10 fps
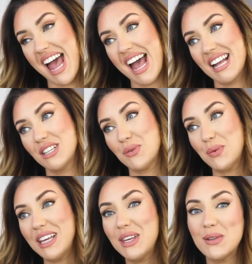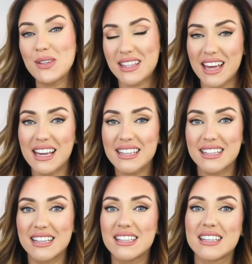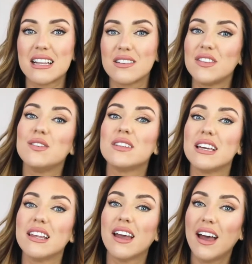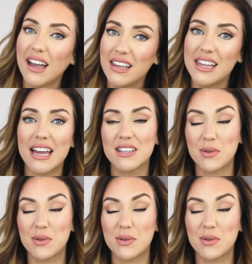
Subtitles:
And we use this instead of using honey now.